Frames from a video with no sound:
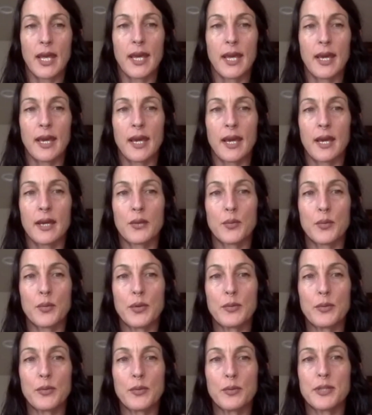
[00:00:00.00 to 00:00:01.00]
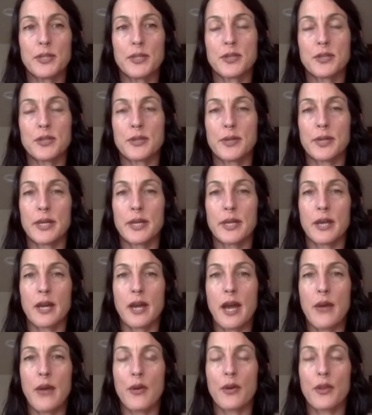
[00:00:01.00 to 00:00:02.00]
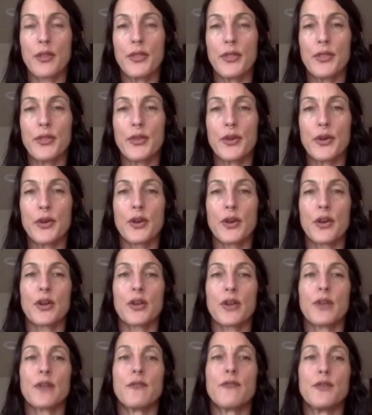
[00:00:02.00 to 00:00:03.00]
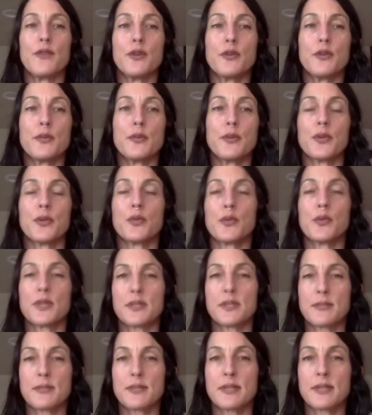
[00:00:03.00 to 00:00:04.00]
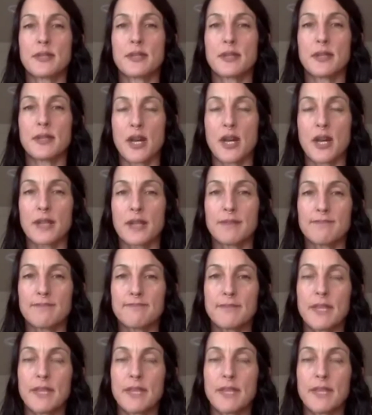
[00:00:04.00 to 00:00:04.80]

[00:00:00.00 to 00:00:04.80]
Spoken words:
And we will be doing our 3rd full moon wisdom salon.